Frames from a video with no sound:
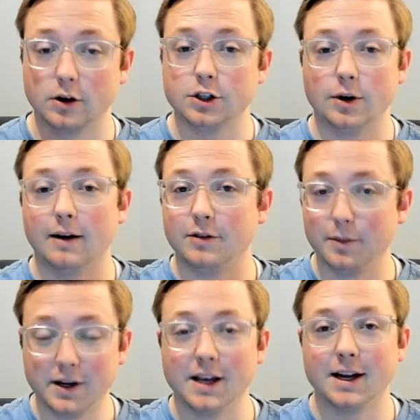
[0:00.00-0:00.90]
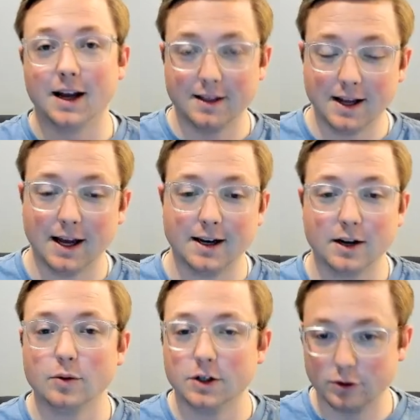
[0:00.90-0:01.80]
as you have the beginning and the
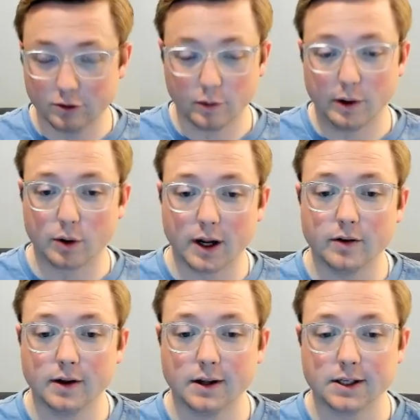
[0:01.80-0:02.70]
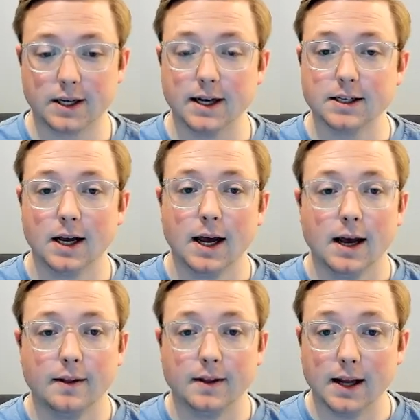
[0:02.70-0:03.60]
ending, which we were given in this case.
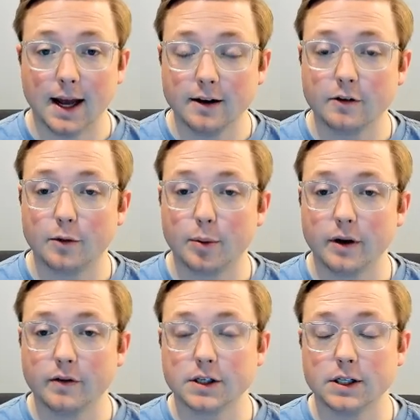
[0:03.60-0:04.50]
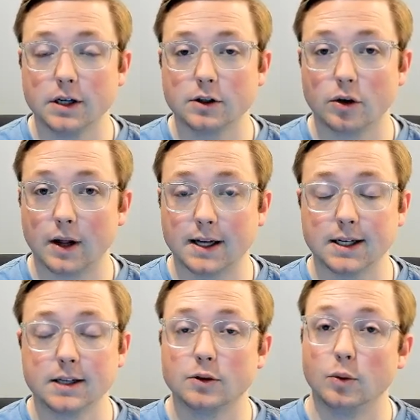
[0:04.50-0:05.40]
The end of the previous year total
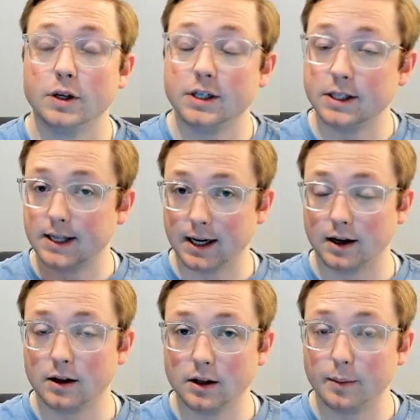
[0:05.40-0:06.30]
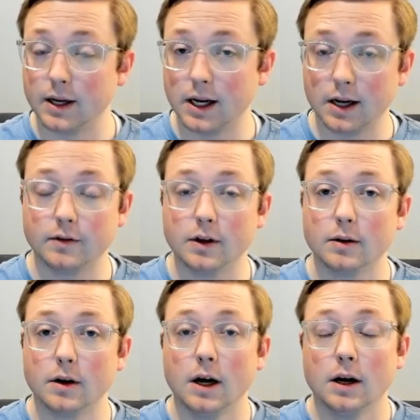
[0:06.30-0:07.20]
assets, which is technically the beginning of the
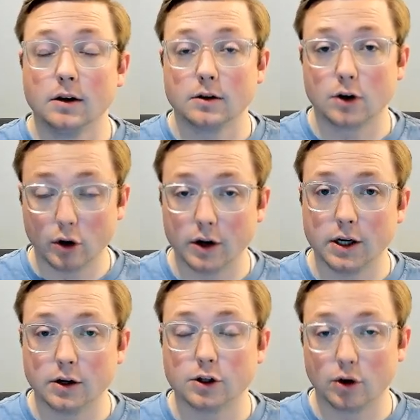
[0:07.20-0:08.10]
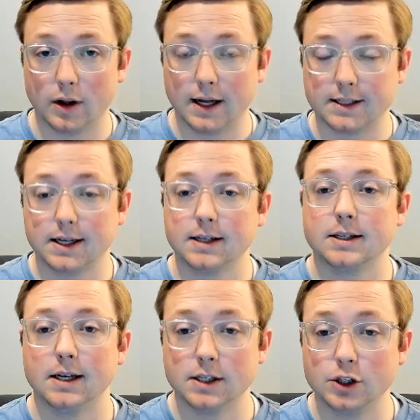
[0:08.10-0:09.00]
current year total assets
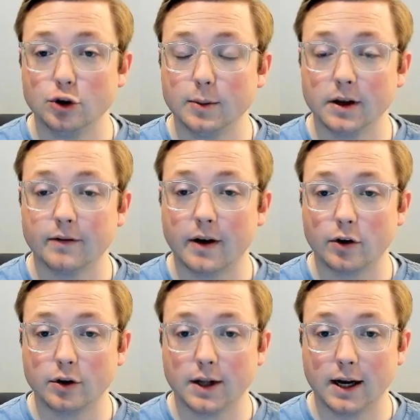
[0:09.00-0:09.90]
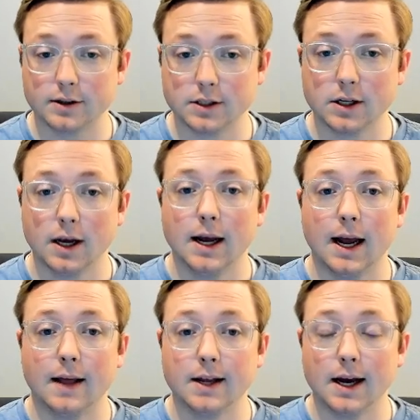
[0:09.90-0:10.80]
is 2,500,000
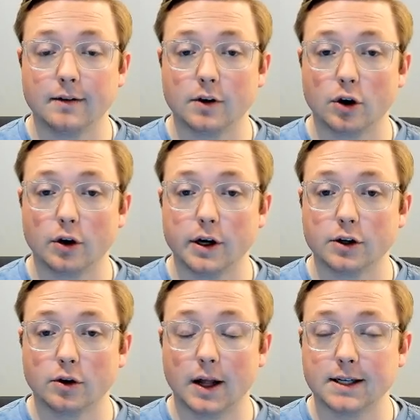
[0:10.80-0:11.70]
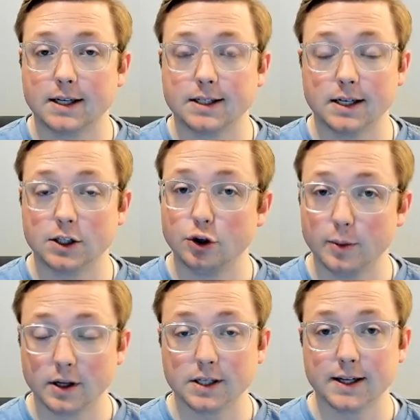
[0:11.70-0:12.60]
and the end of the current year total assets is
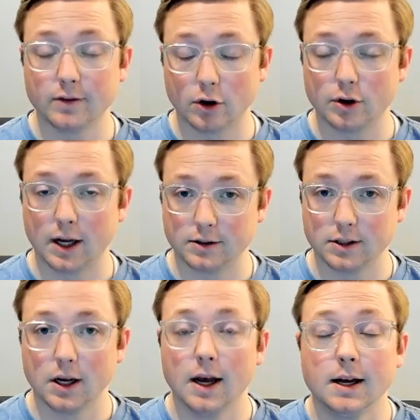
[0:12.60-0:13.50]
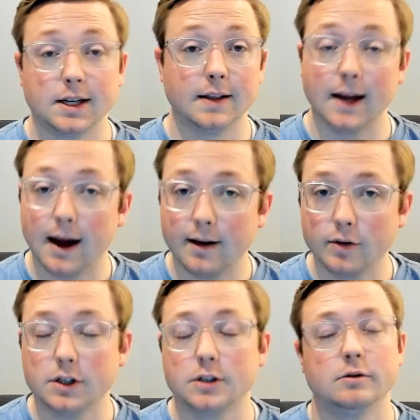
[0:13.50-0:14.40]
2,700,000. To get the
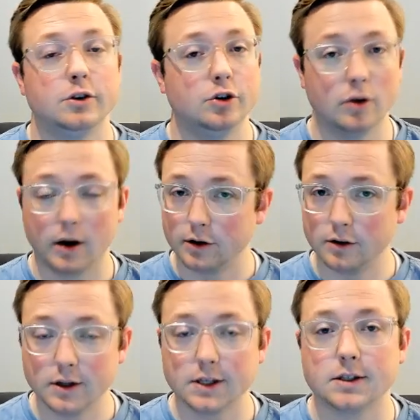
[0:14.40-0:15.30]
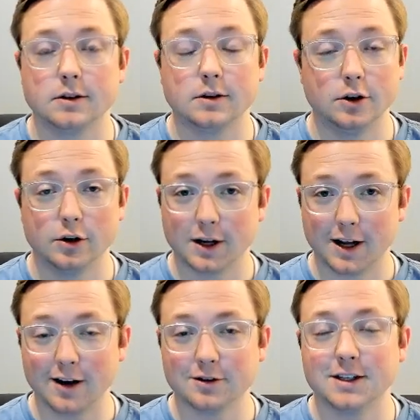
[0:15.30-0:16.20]
average, you know how to do this. You're an
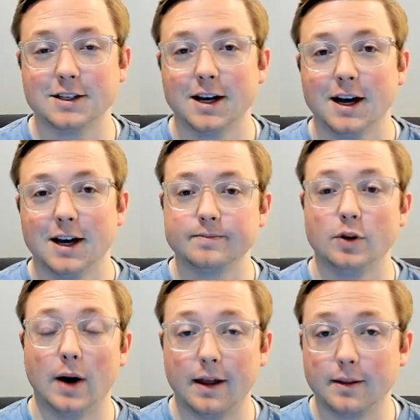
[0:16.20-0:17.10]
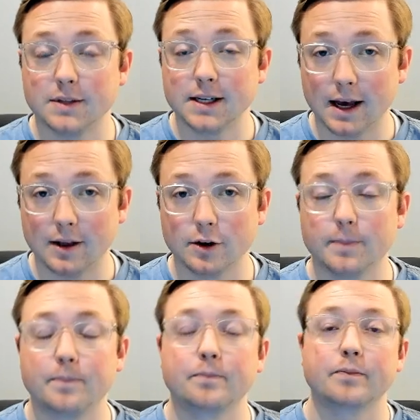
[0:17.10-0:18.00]
accountant. You add them together,
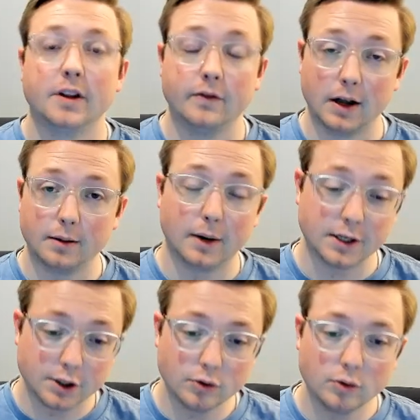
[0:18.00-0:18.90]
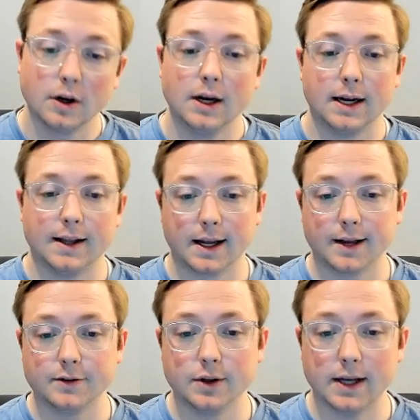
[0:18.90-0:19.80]
divide them by 2, and that
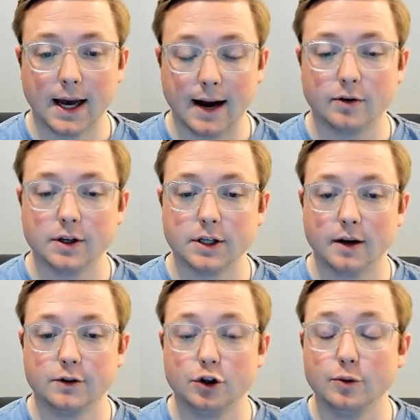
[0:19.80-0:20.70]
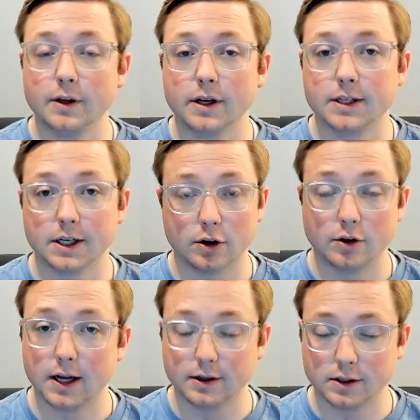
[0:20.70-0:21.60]
gives you the average of
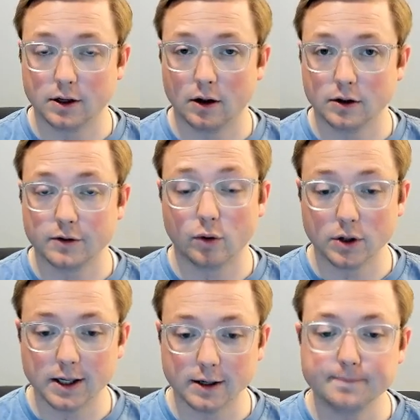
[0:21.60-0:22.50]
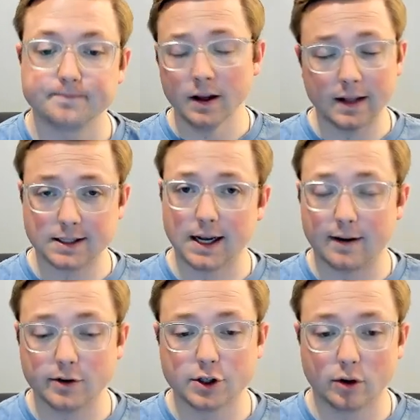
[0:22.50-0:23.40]
$2,600,000 for the year. That's the
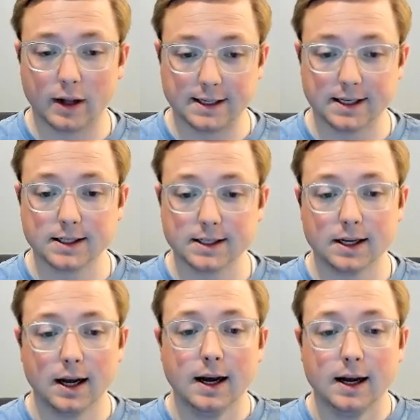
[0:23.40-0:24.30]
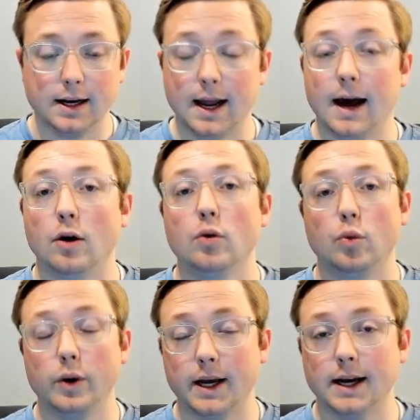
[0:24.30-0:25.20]
average total assets. Now
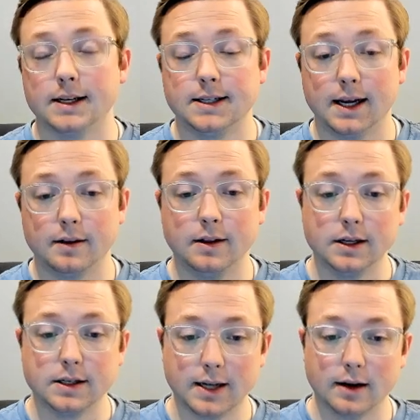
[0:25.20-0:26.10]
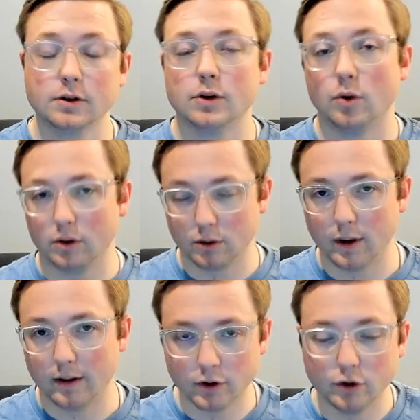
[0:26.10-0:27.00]
we can take the sales or the
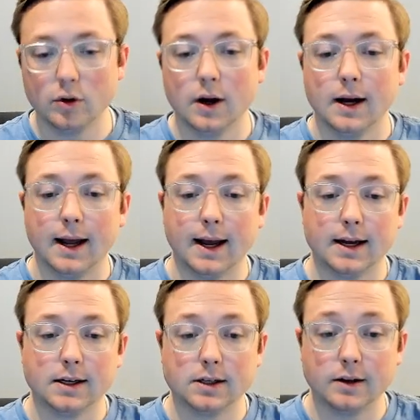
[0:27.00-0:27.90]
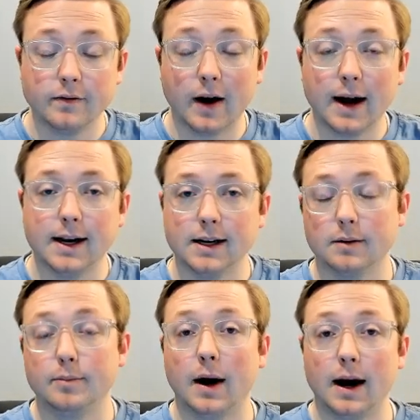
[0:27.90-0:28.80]
revenue and divide it
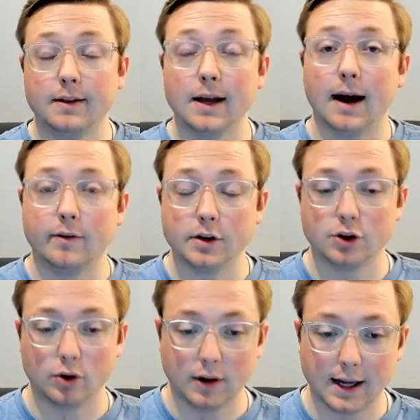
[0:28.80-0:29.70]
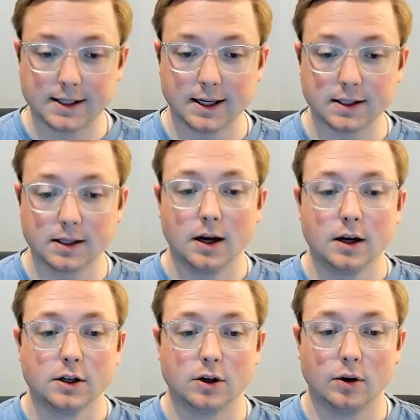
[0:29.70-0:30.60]
by the average total assets.
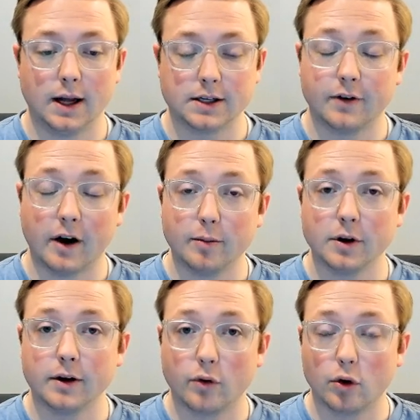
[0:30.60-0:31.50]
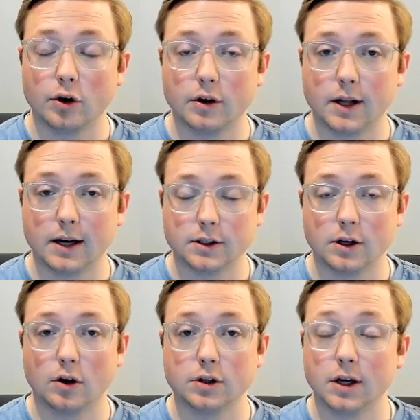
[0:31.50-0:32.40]
So that's
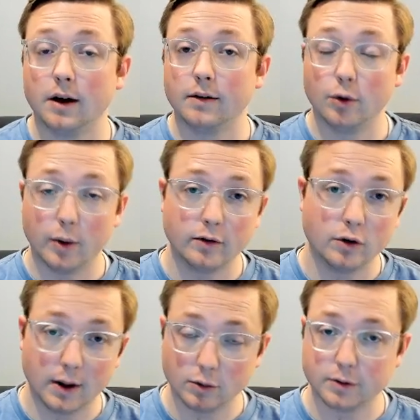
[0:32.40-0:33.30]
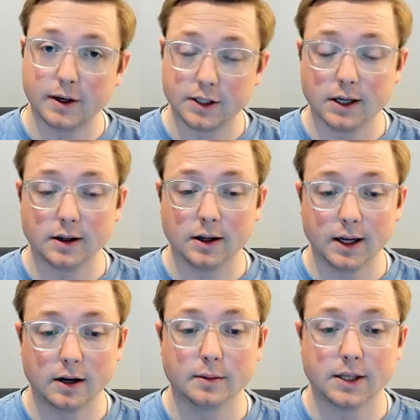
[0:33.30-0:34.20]
$5,400,000 of the revenue that was mentioned in the
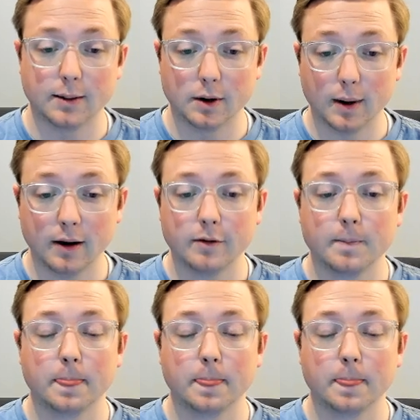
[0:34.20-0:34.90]
income statement above,